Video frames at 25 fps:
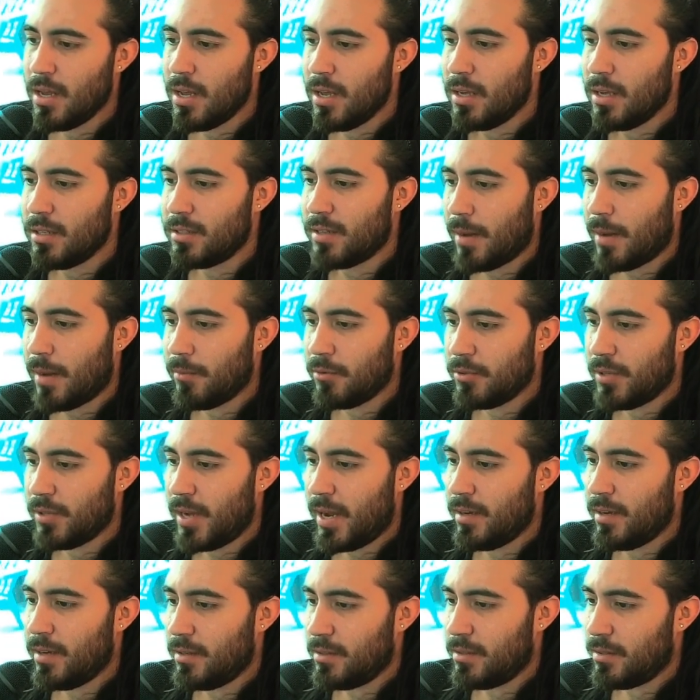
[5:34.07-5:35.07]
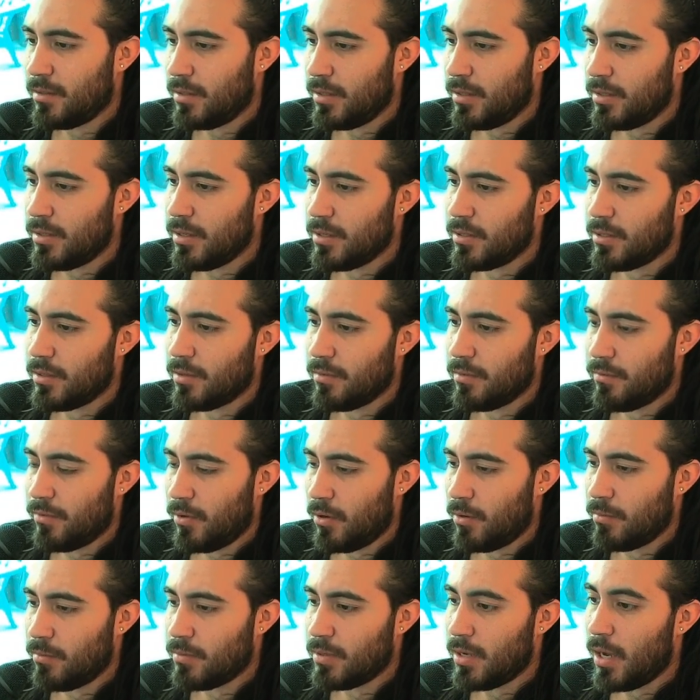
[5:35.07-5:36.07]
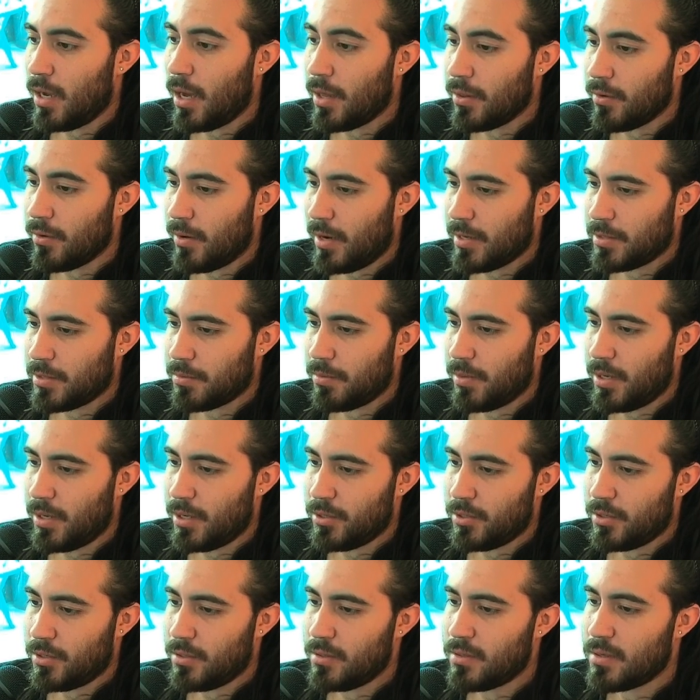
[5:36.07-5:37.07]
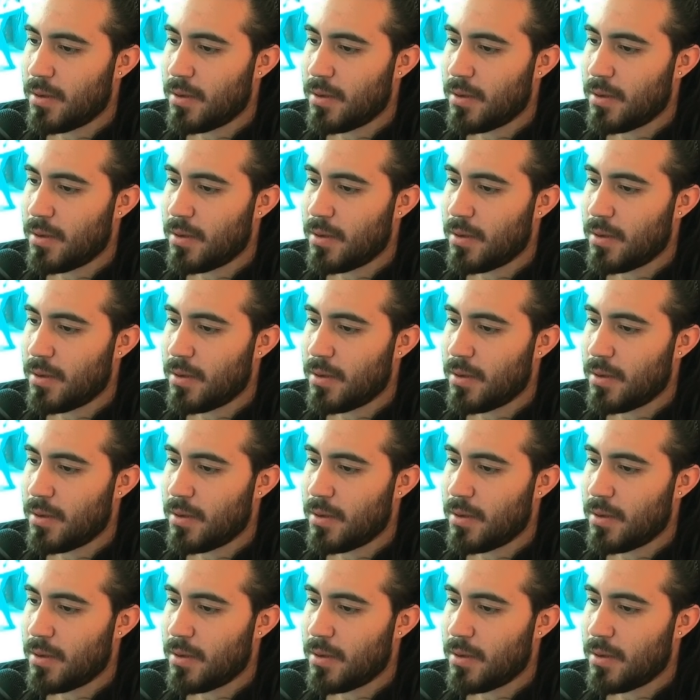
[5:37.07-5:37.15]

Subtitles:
simultaneously disconfirms other explanations.